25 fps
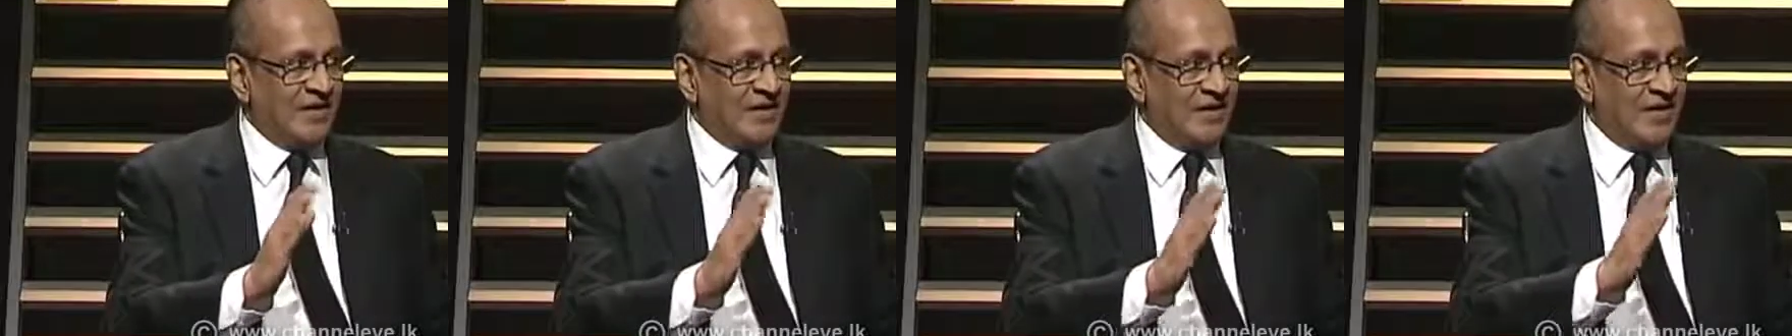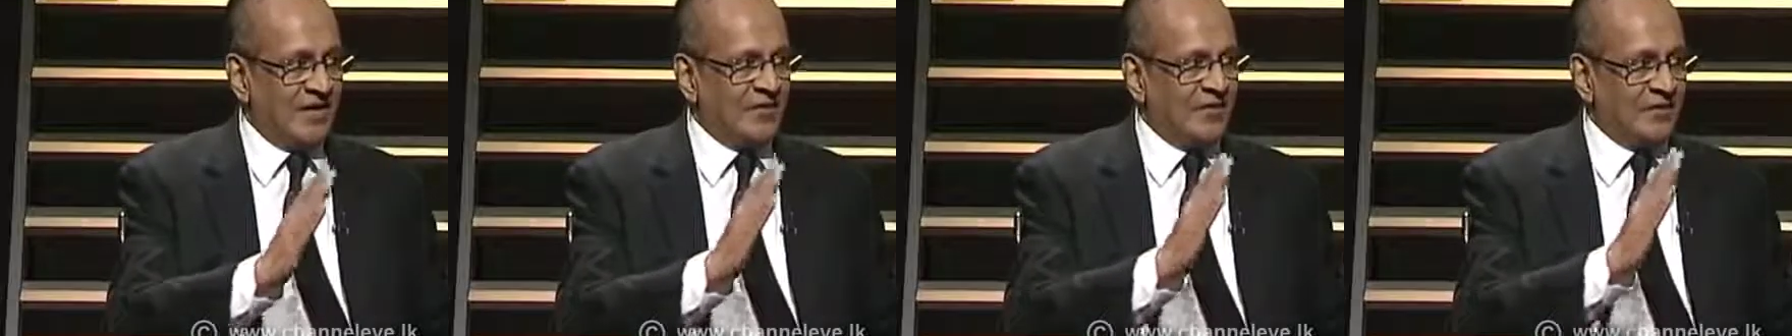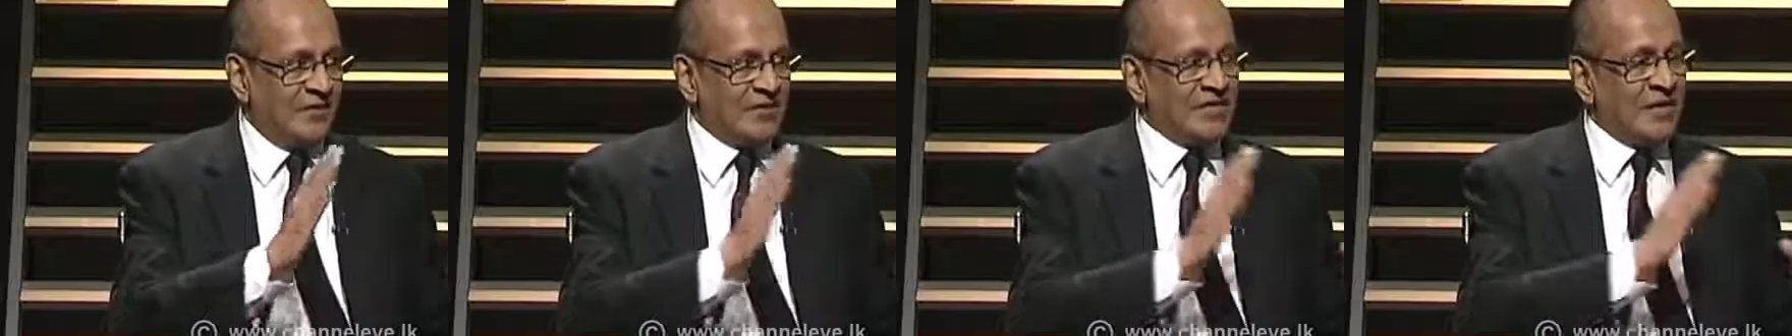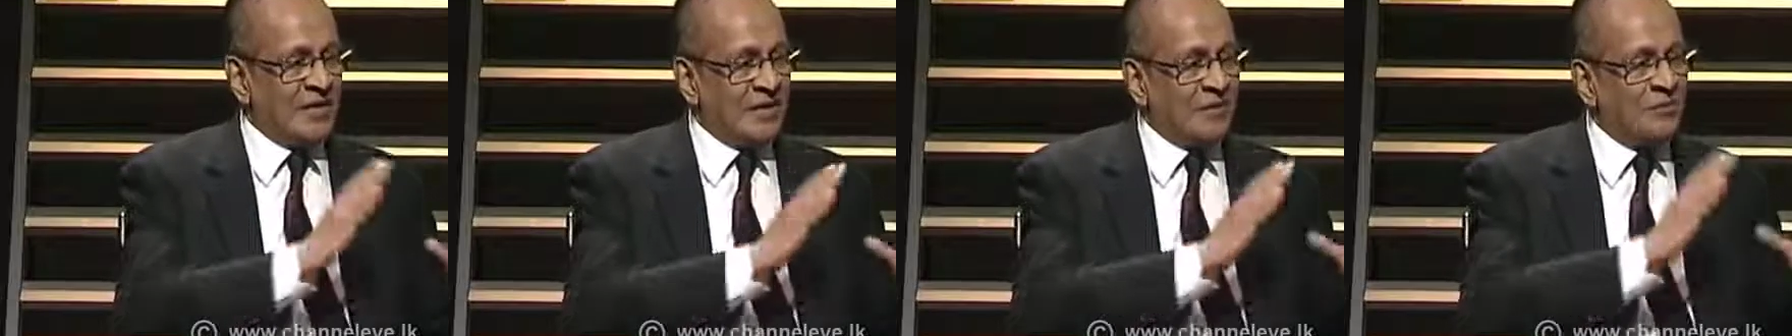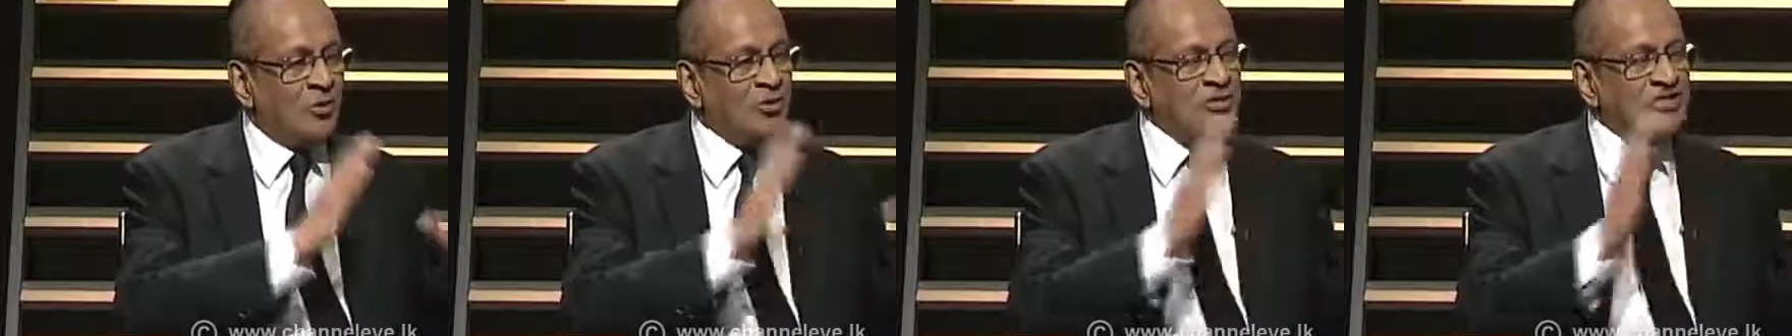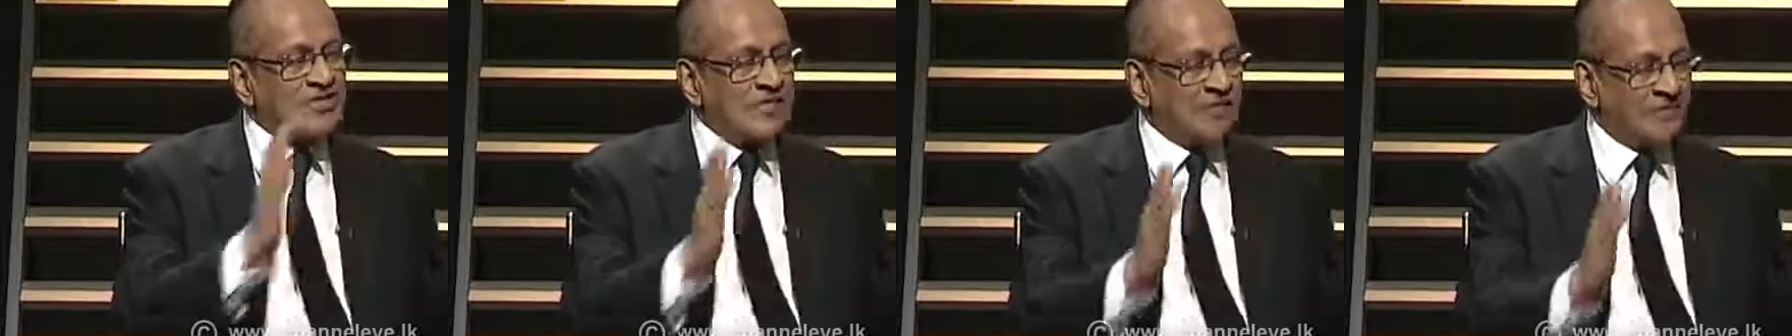
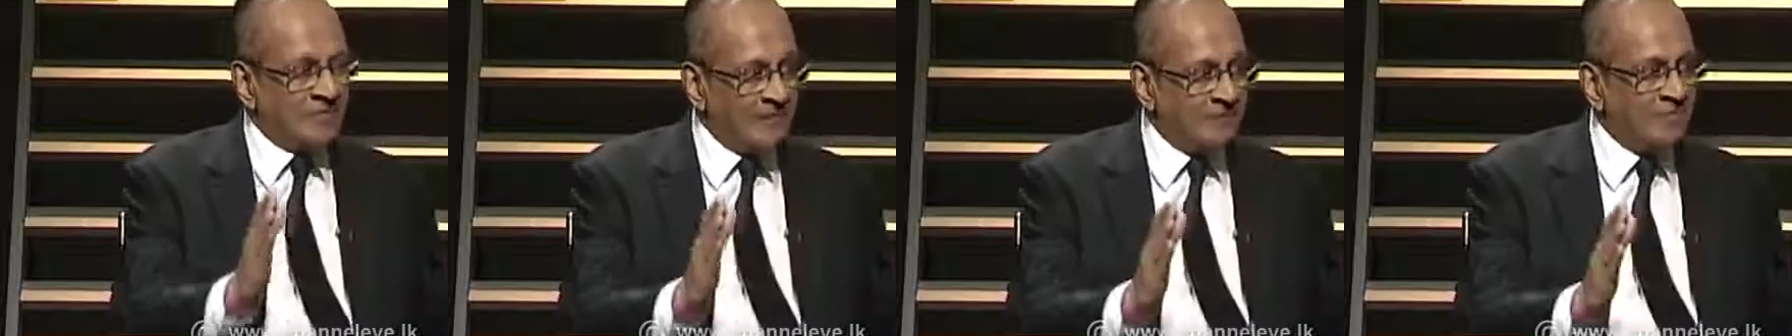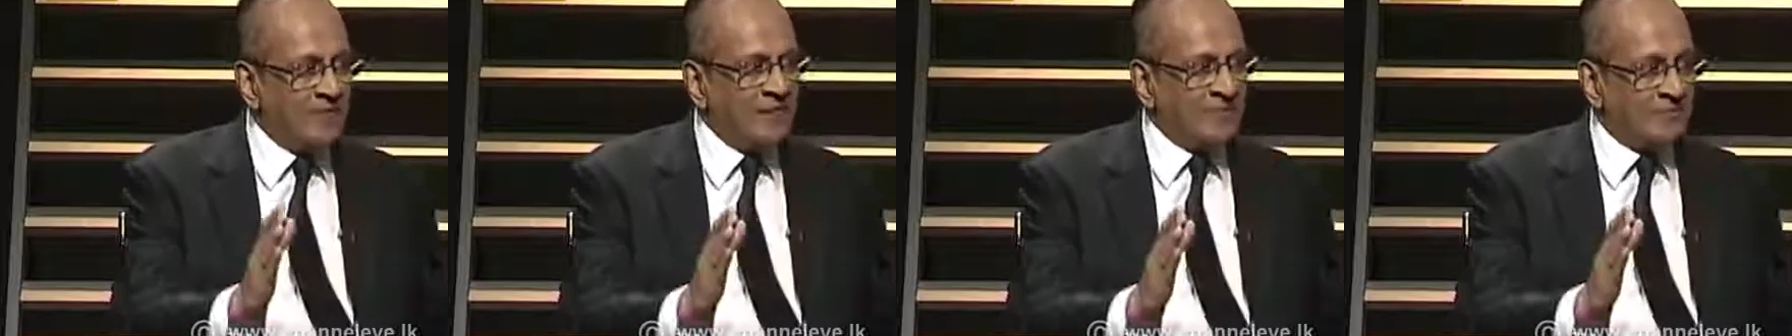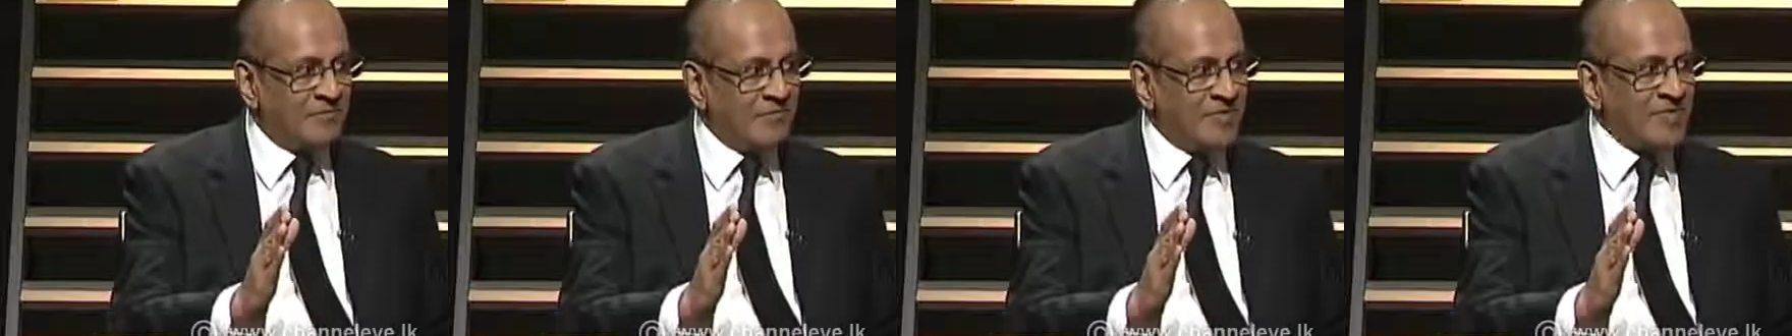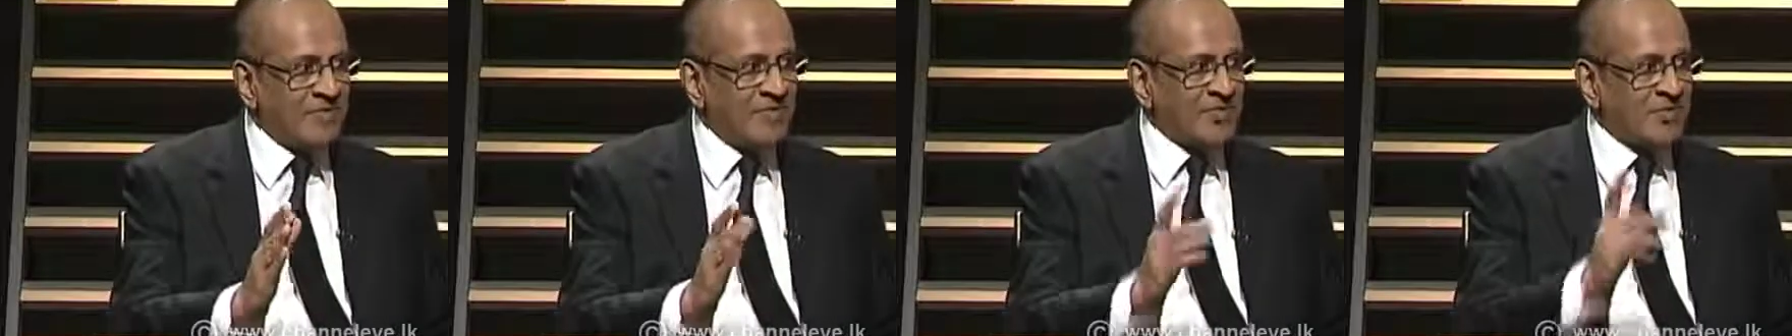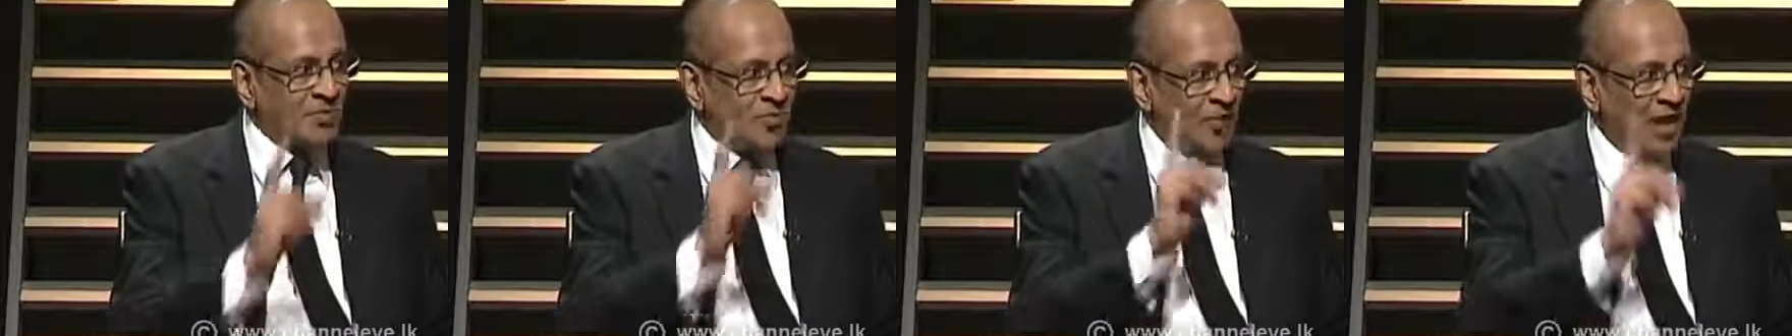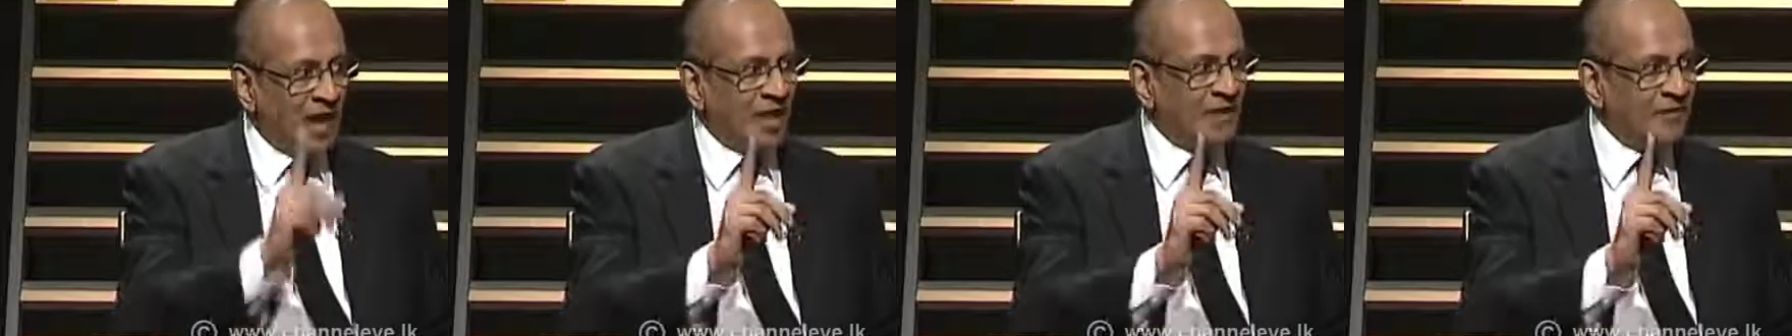about 7 members
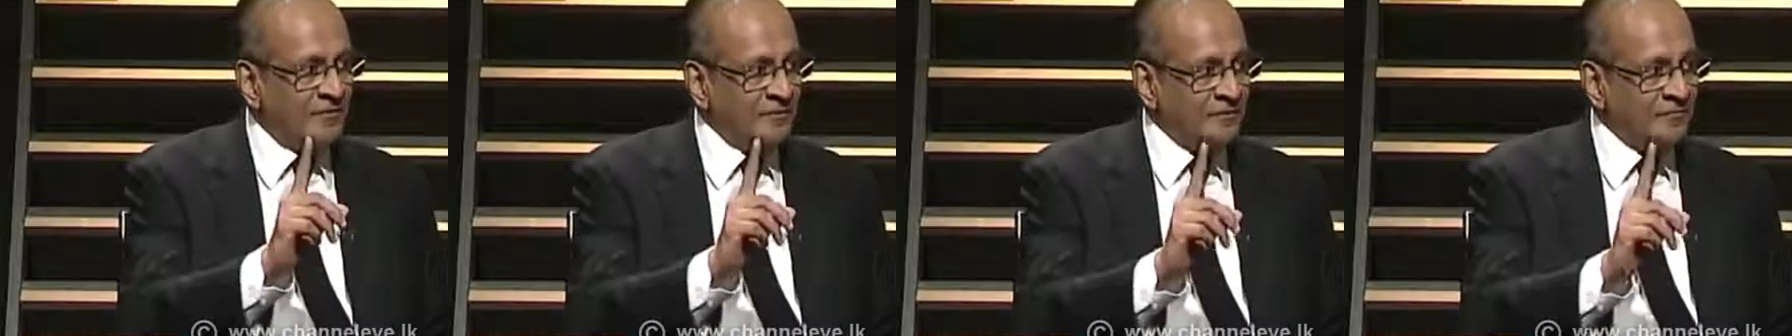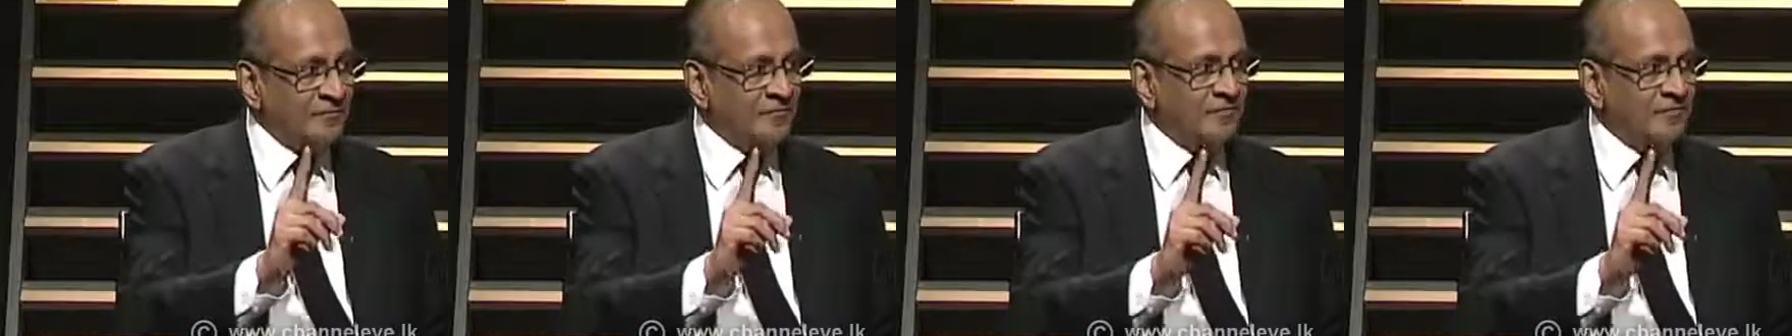to 1,